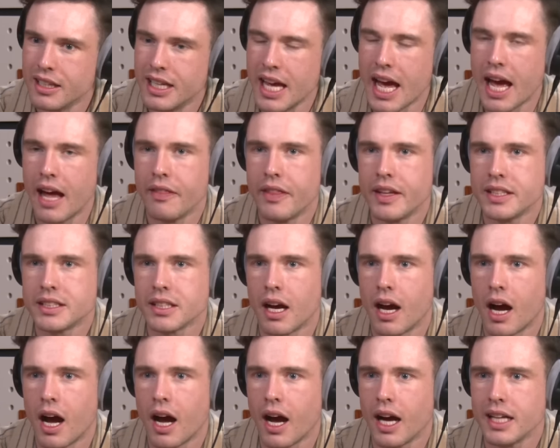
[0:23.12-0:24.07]
Yeah, there's.
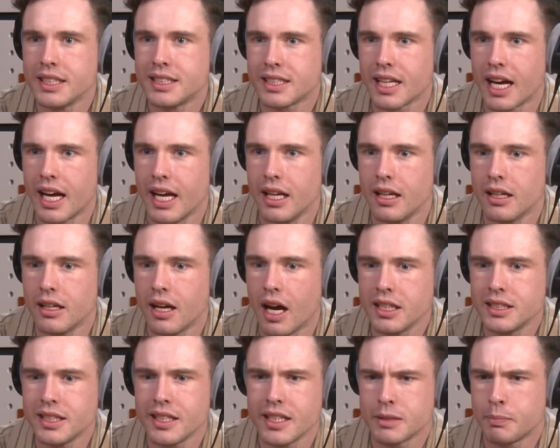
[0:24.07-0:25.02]
I'd say
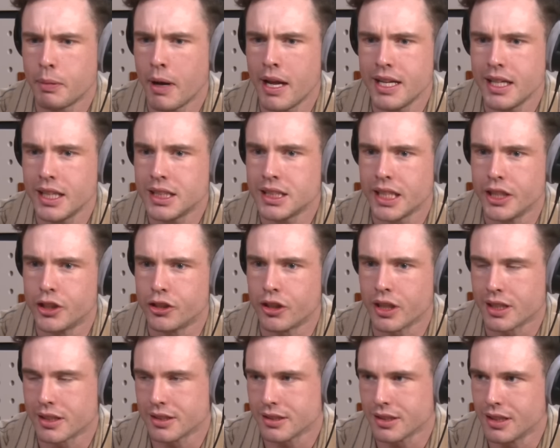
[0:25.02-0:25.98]
there's plenty of tea
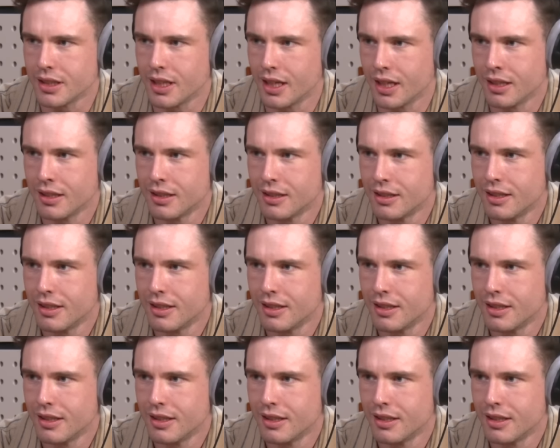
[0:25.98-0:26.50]
drinkers in there.